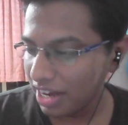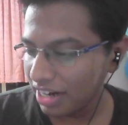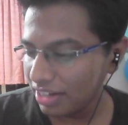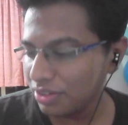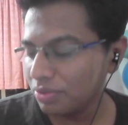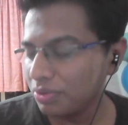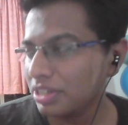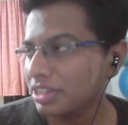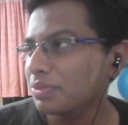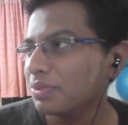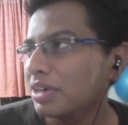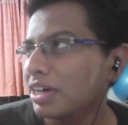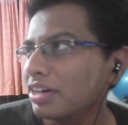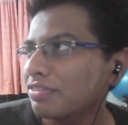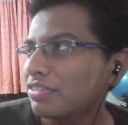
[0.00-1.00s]
don't know what the
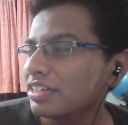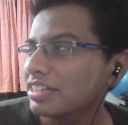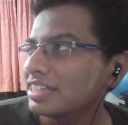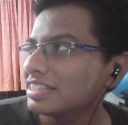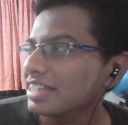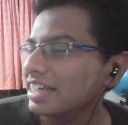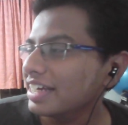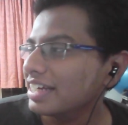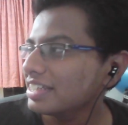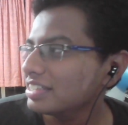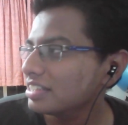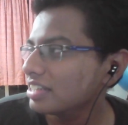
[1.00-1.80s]
word for this is.